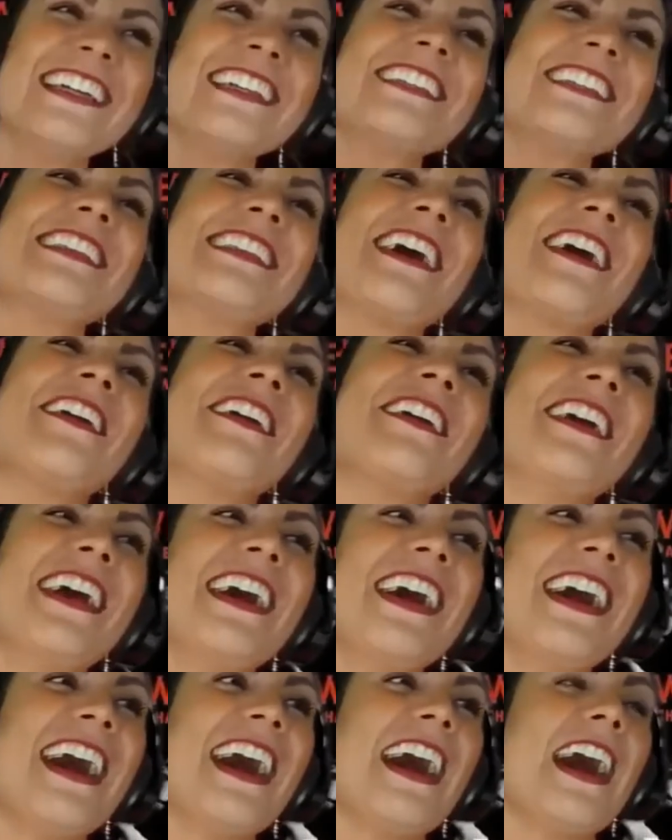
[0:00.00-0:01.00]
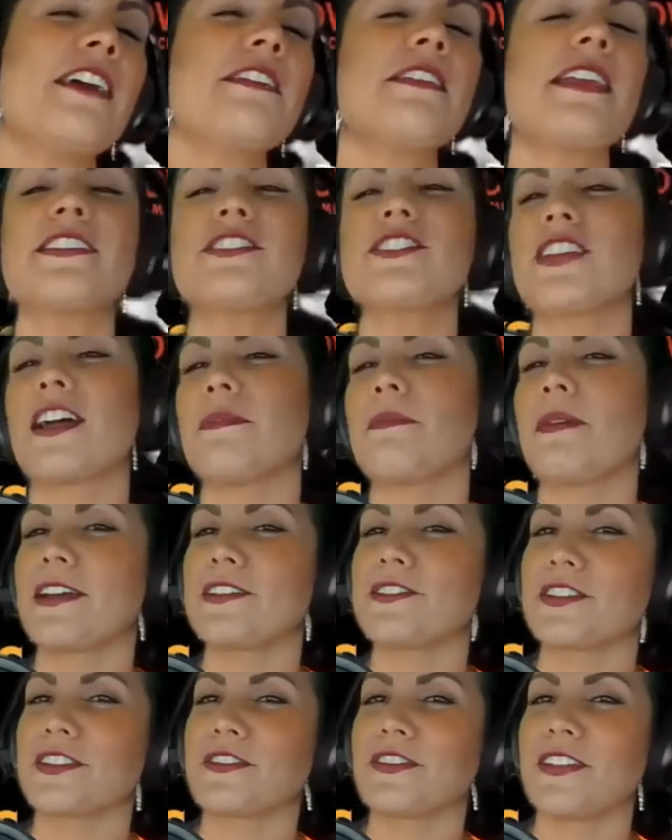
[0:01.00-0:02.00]
So I'm not Sean
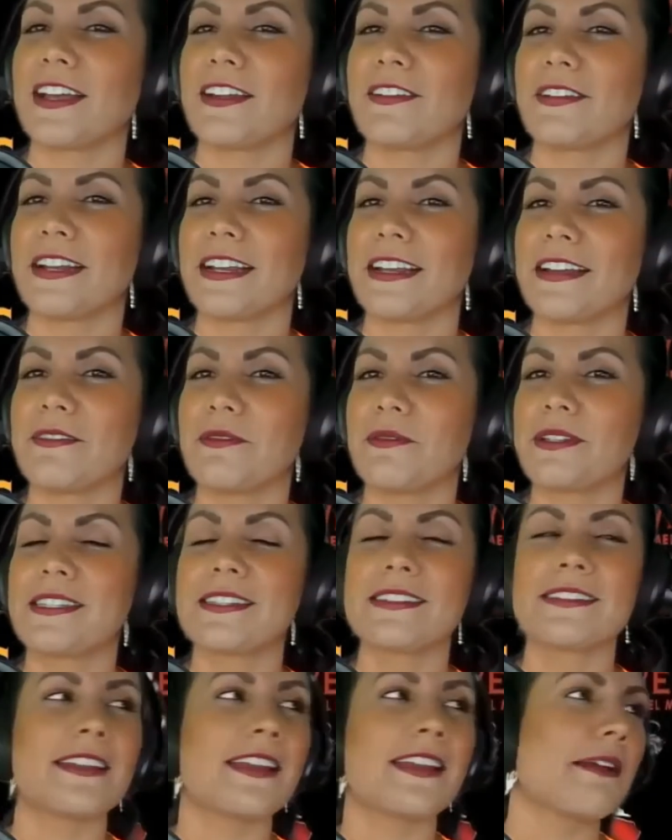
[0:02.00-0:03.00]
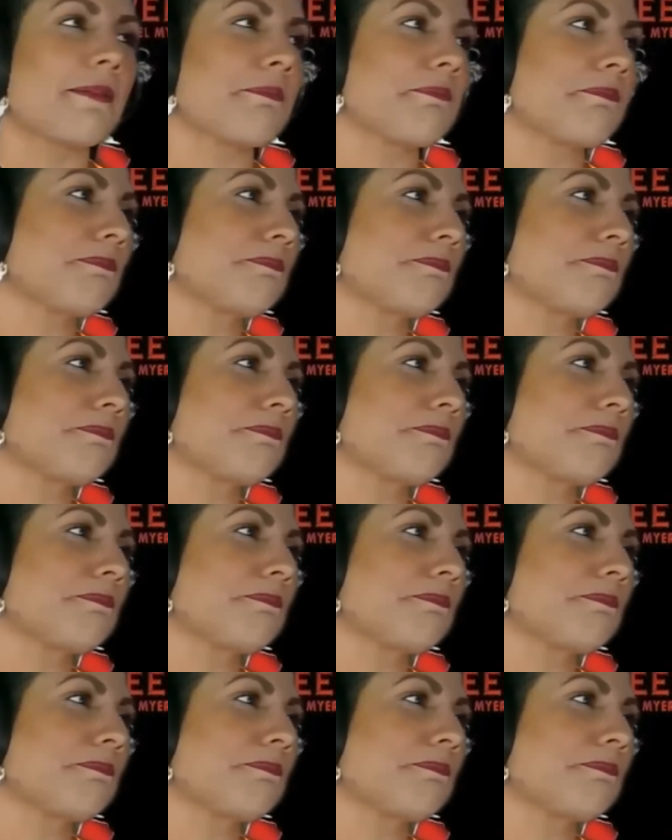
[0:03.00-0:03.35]
Patrick Flannery. What's his name?